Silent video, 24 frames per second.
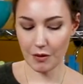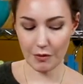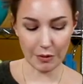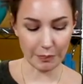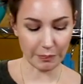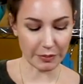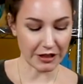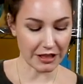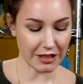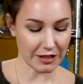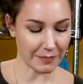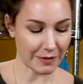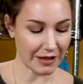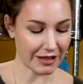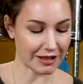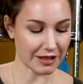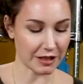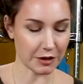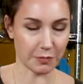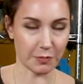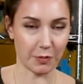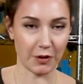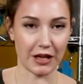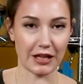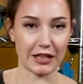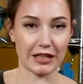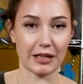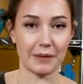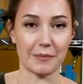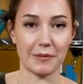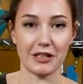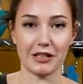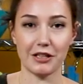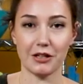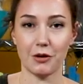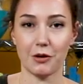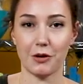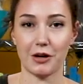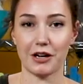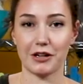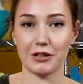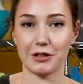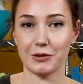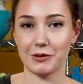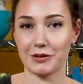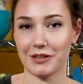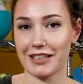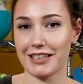Well, please make this bread. Let me know how
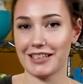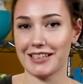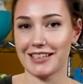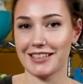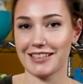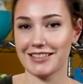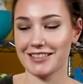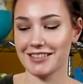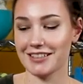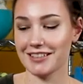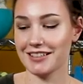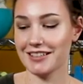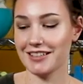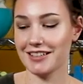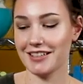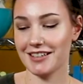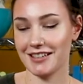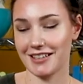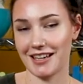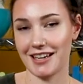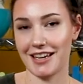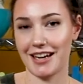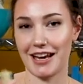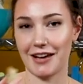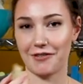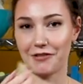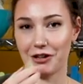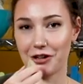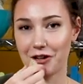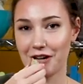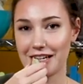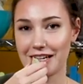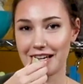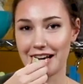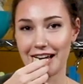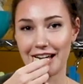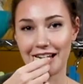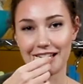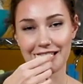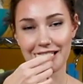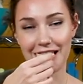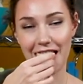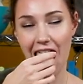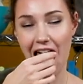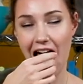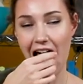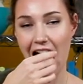you like it. And have a great day, guys.